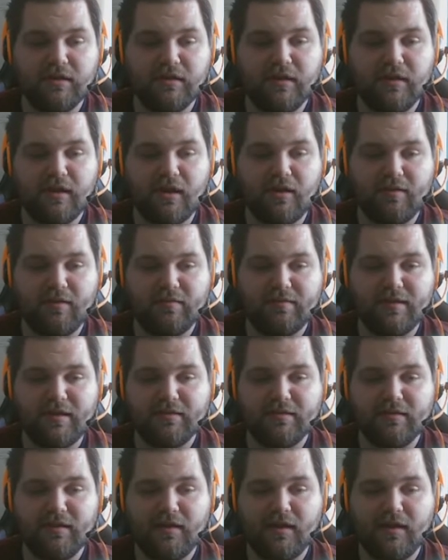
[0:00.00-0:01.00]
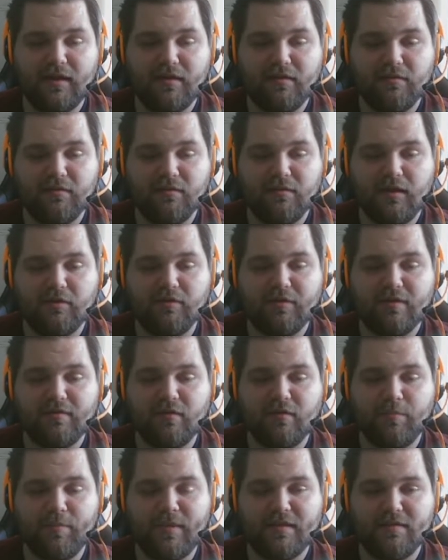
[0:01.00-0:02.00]
Now, as said,
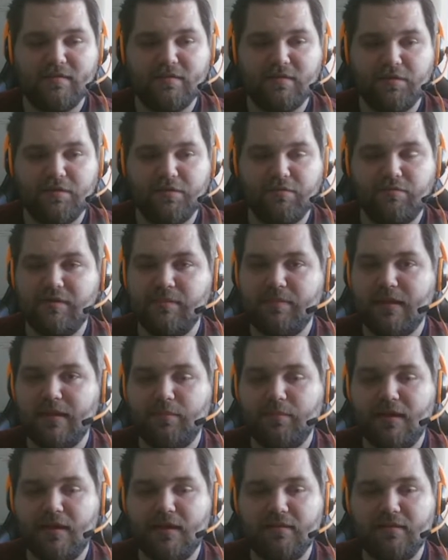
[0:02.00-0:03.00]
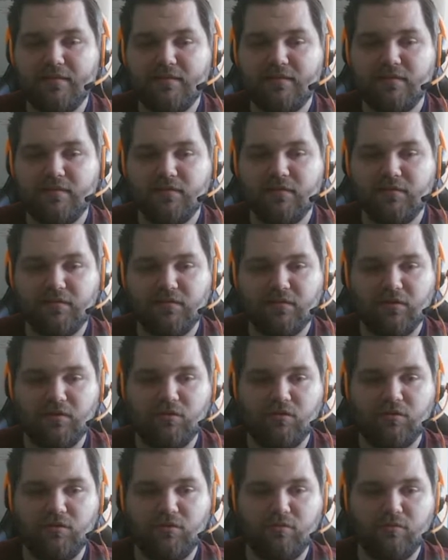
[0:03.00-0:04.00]
aggressor bets 3 big blinds,
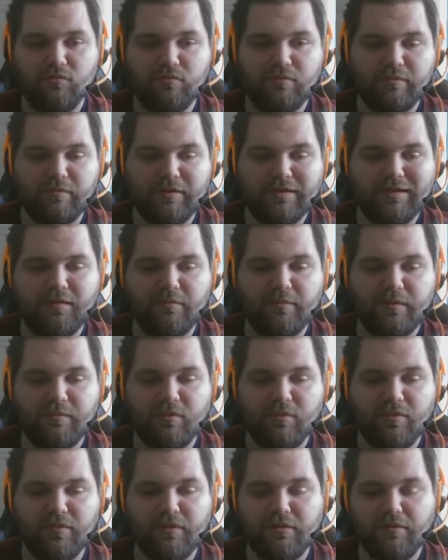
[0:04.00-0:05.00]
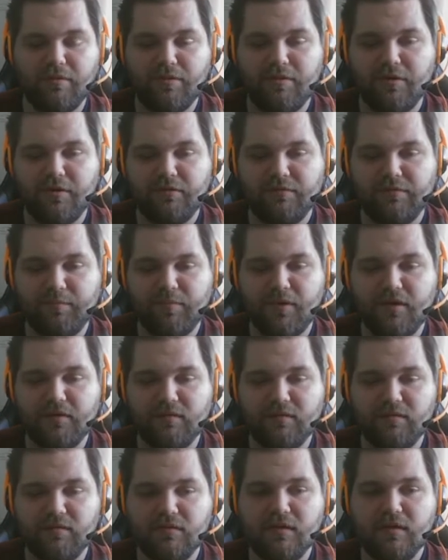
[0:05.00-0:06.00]
so a little bit more than a third of the pot.